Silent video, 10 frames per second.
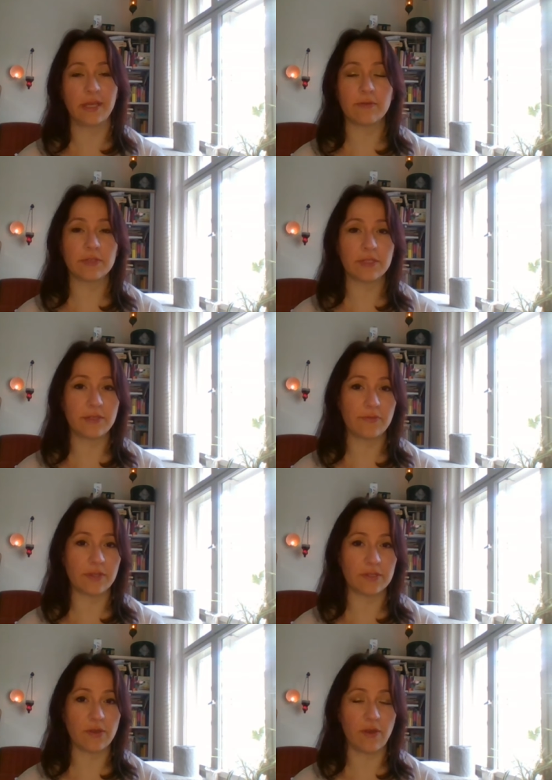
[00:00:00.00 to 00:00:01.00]
There is a
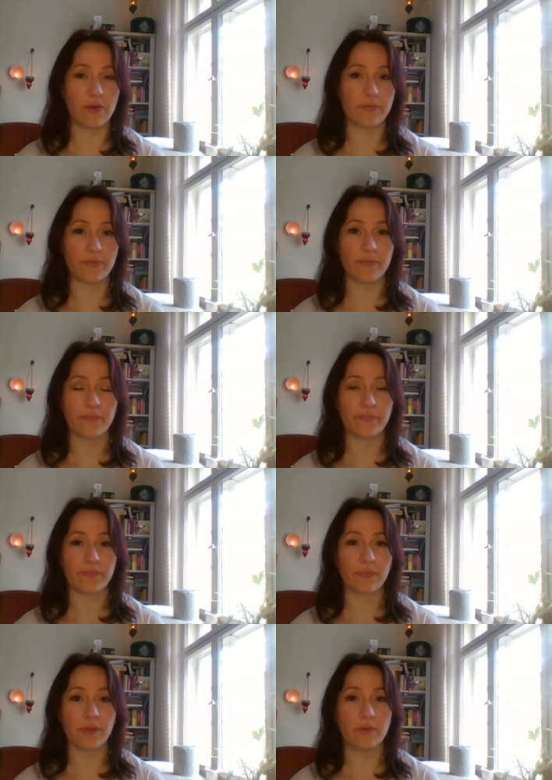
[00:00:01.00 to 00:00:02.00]
difference of
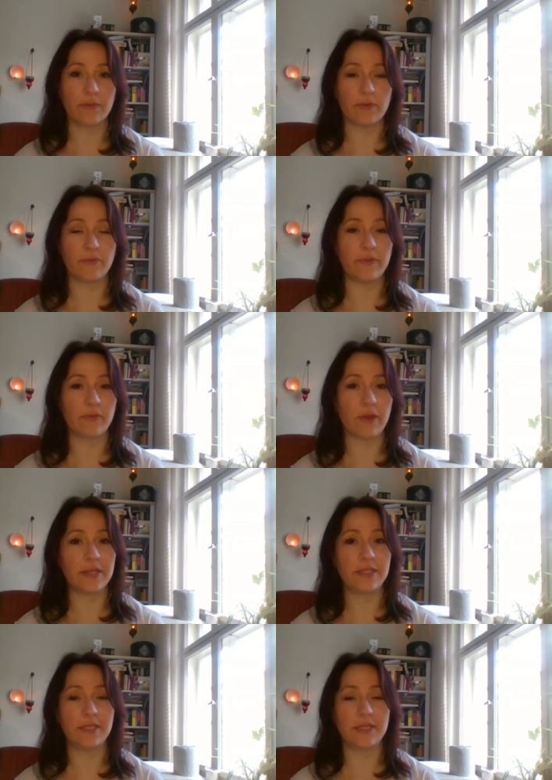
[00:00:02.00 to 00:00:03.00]
the
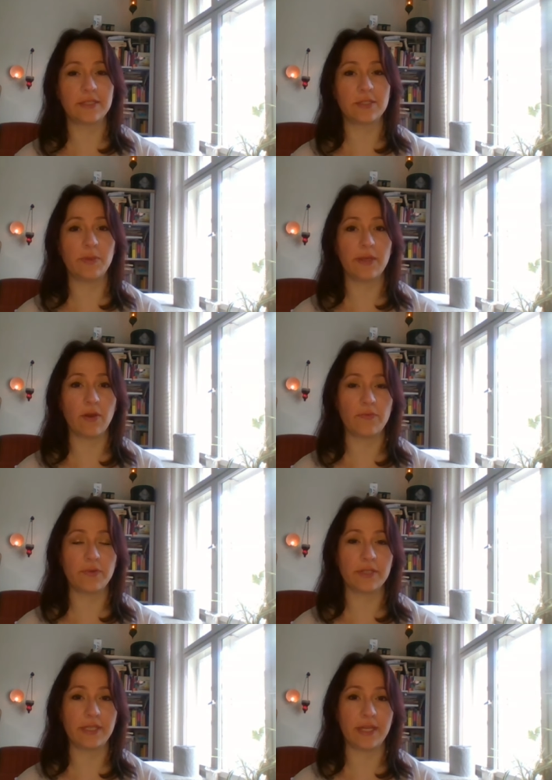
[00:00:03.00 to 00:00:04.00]
variety that's being offered